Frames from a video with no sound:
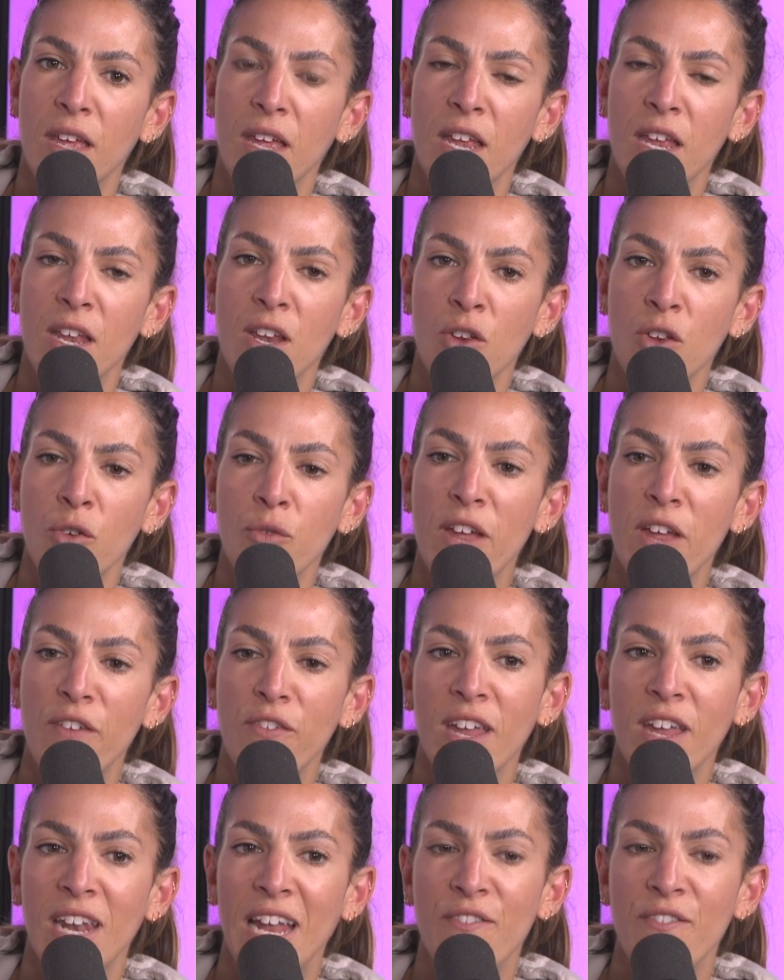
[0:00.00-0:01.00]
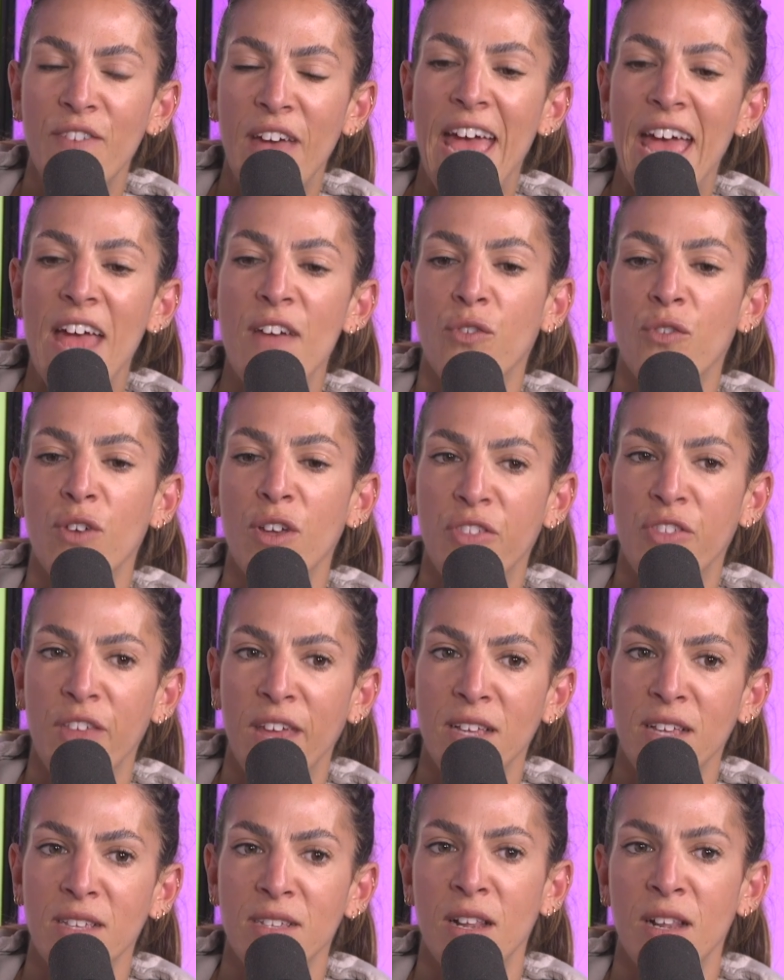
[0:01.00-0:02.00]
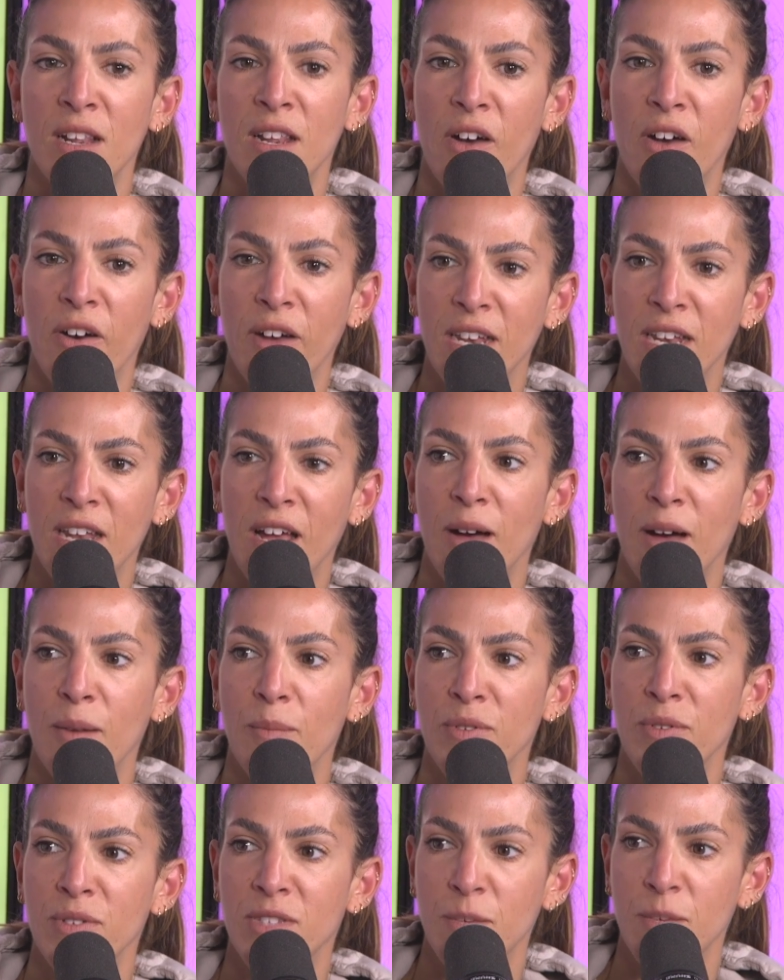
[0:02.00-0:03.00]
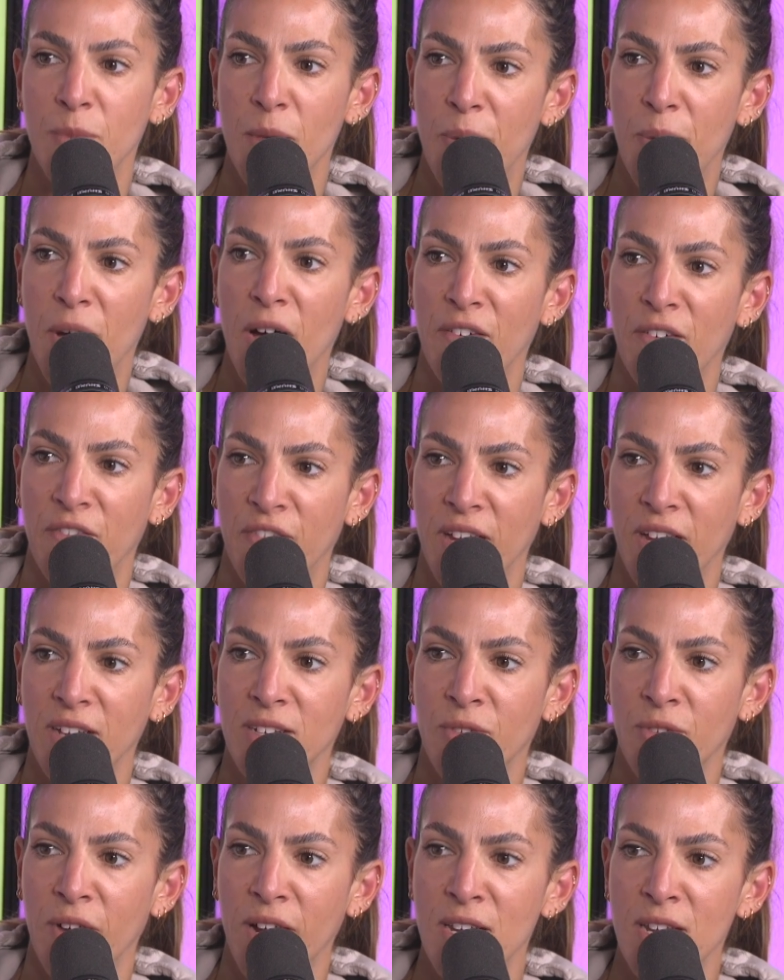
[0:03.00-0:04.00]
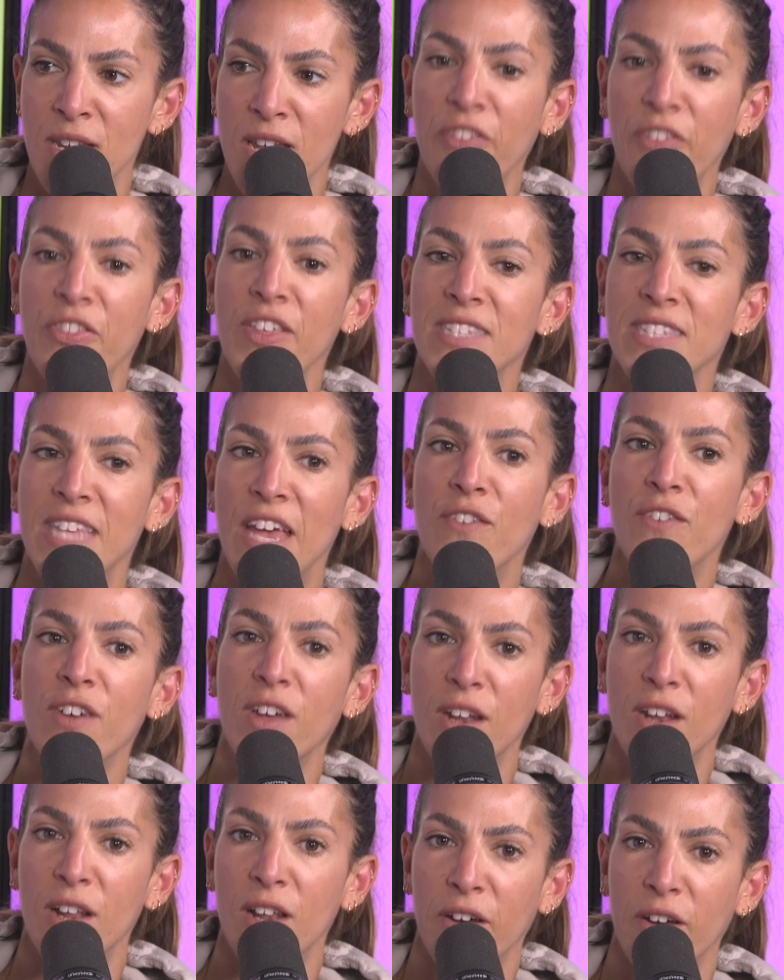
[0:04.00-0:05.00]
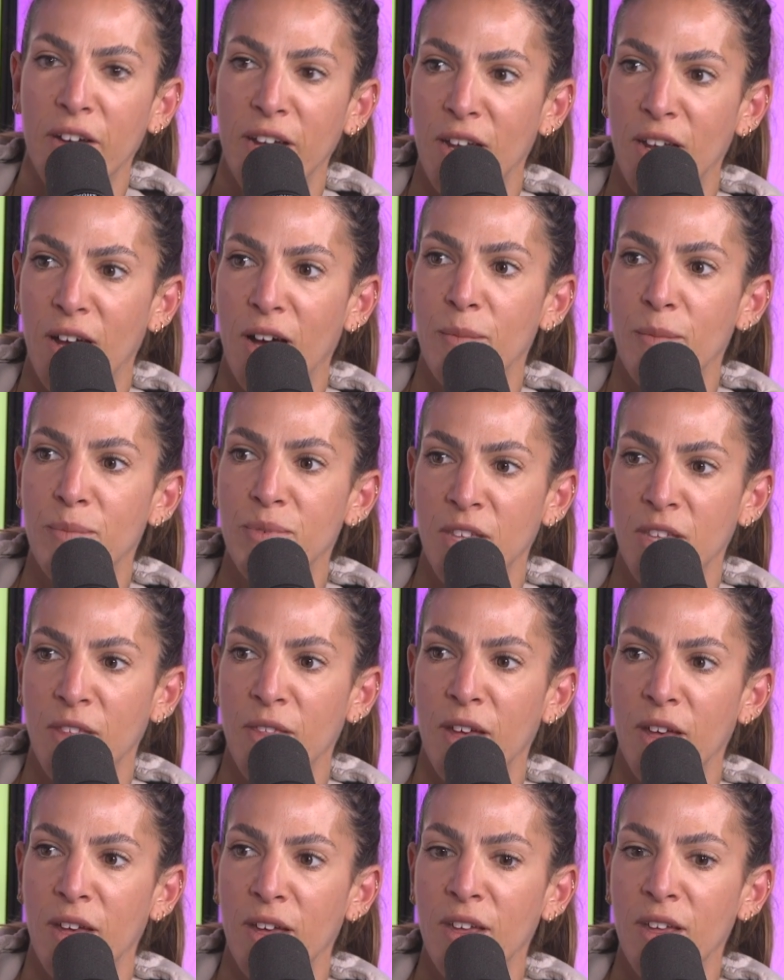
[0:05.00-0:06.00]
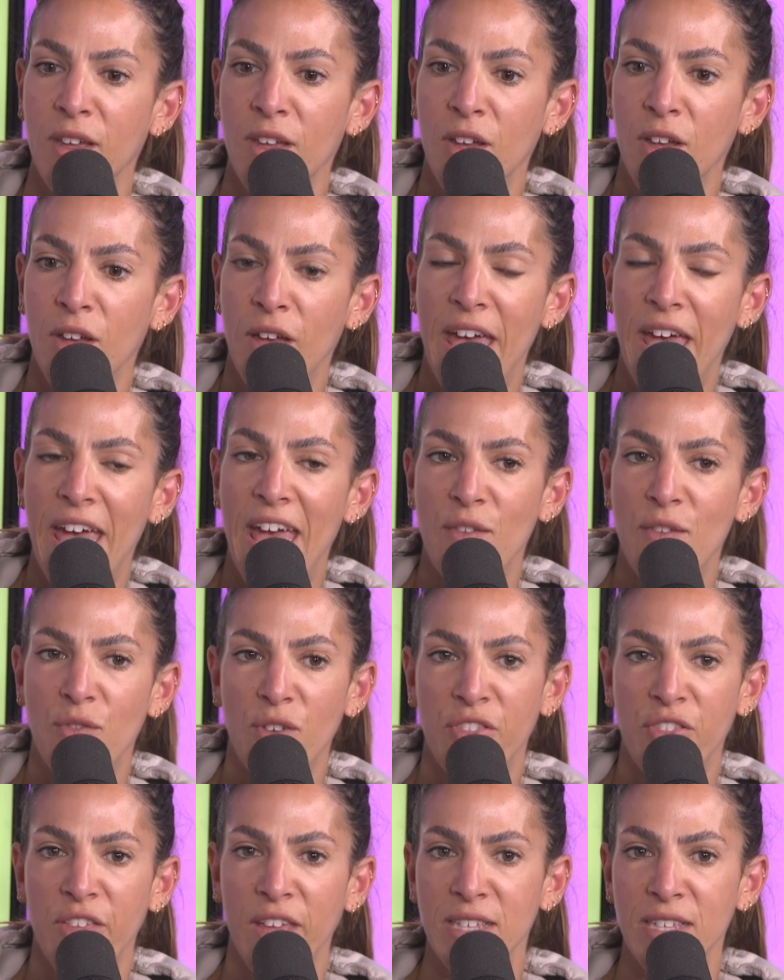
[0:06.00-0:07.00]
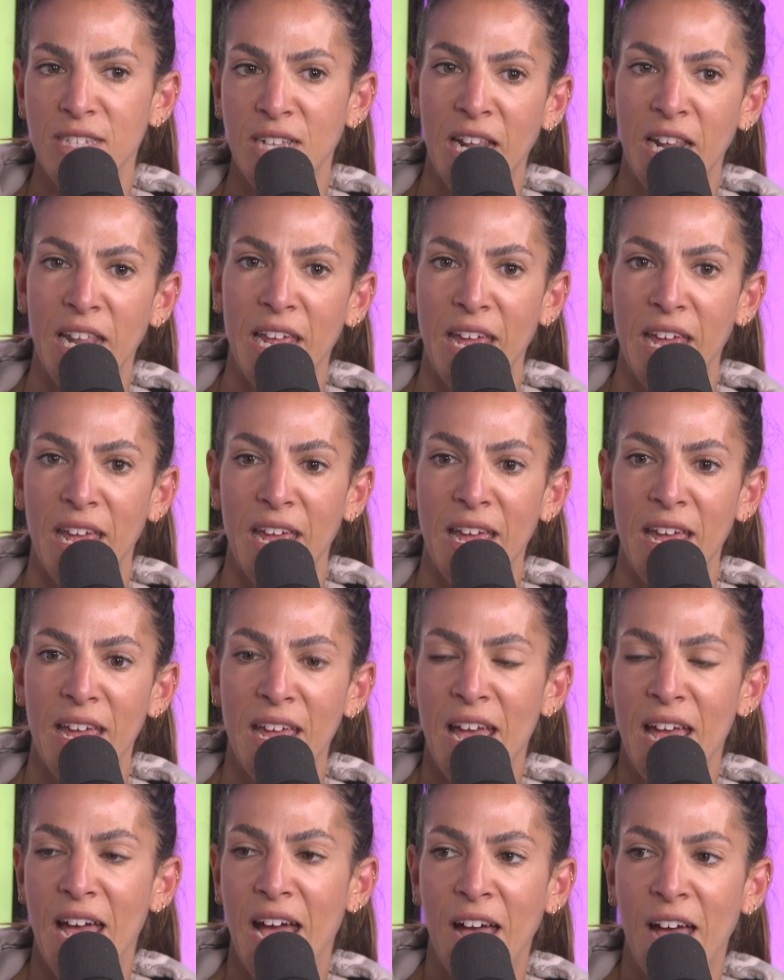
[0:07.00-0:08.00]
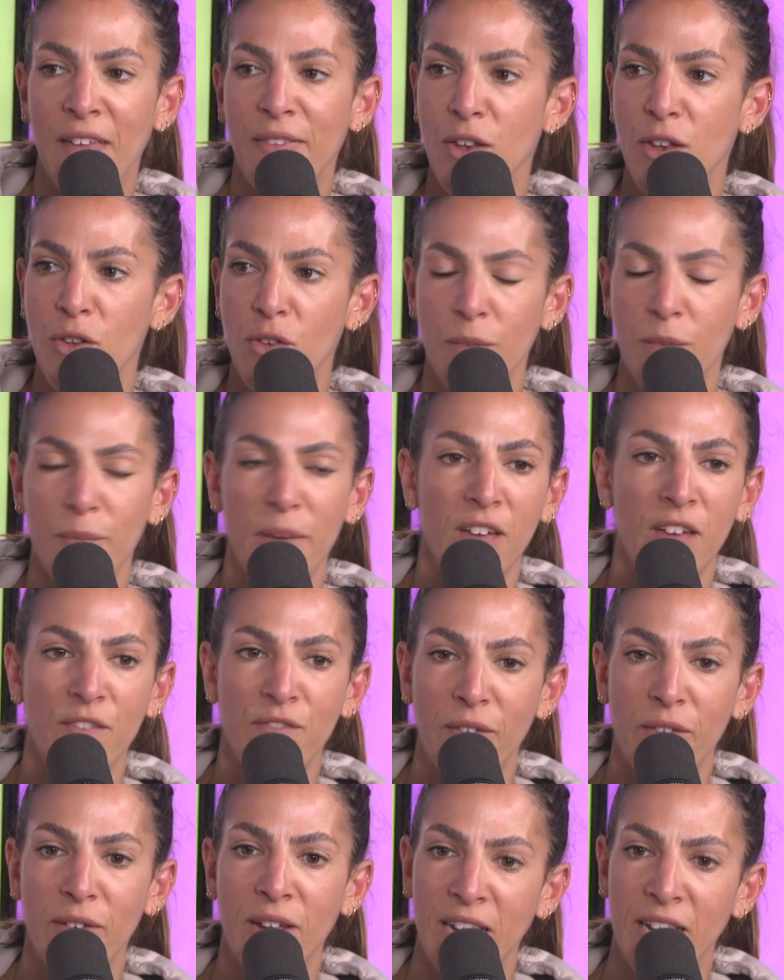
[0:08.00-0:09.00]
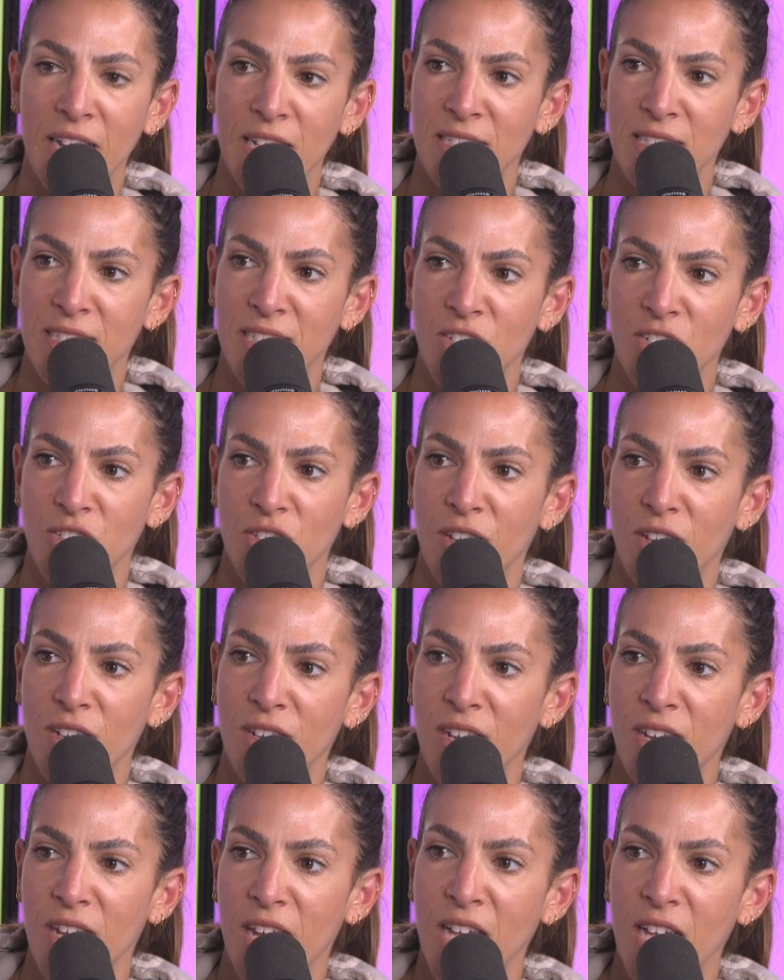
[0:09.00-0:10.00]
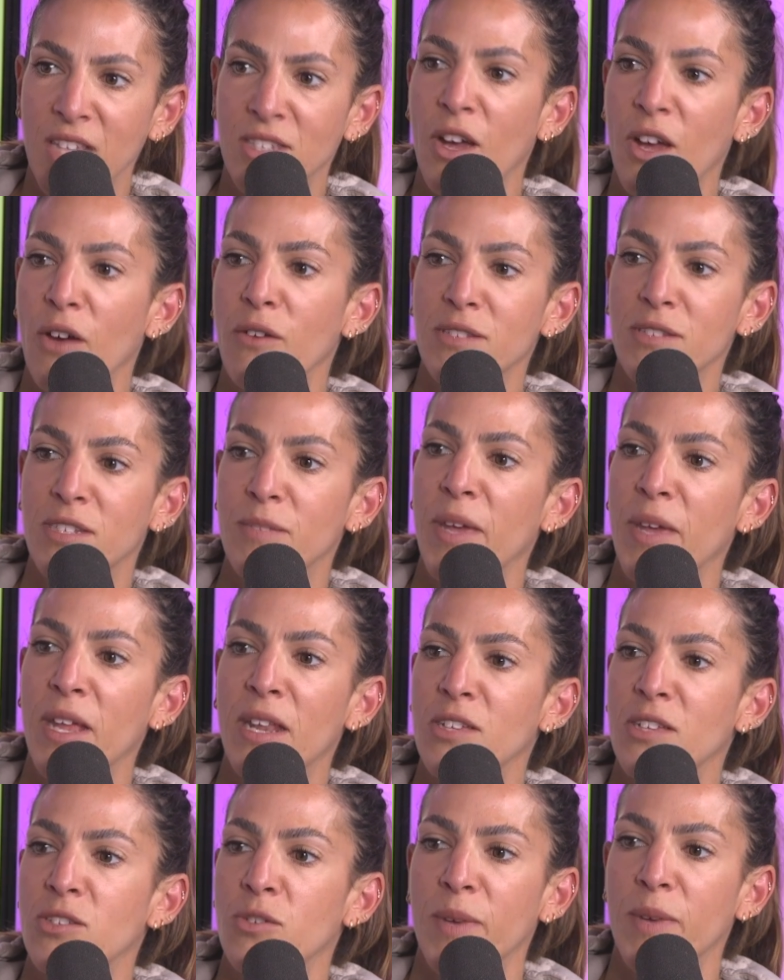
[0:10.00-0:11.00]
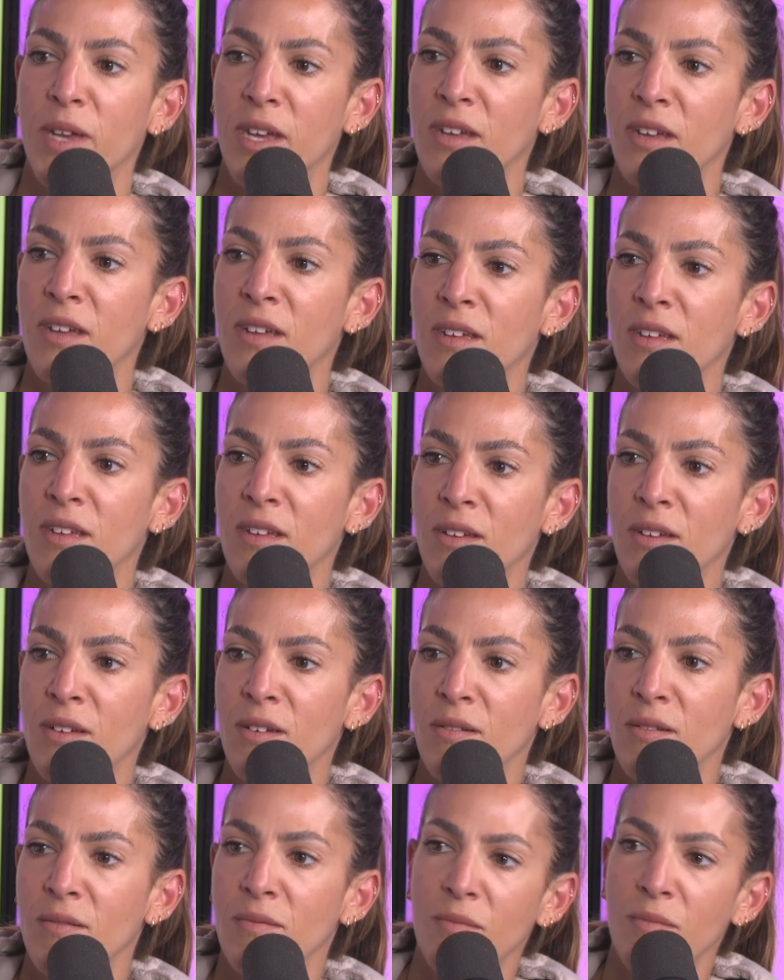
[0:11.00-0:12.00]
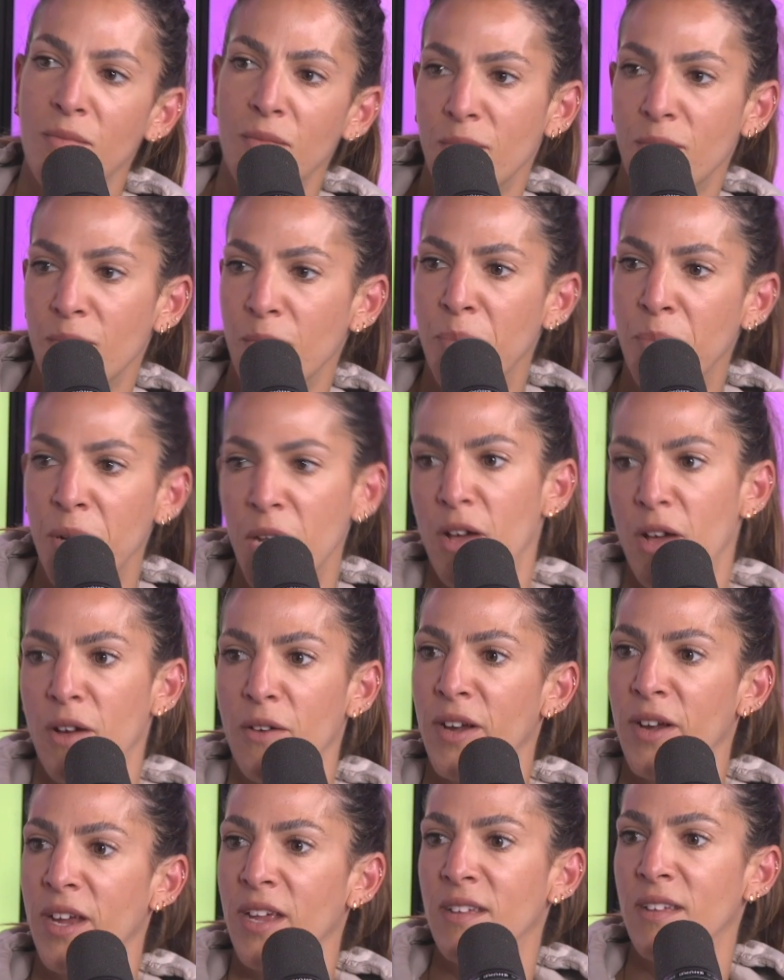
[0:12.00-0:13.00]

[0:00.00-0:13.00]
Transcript: you're never going to have everything line up to be perfect, right? Nothing's ever going to line up so that everything is clear and then you can make a very clear decision. It's going to be a little bit blurry.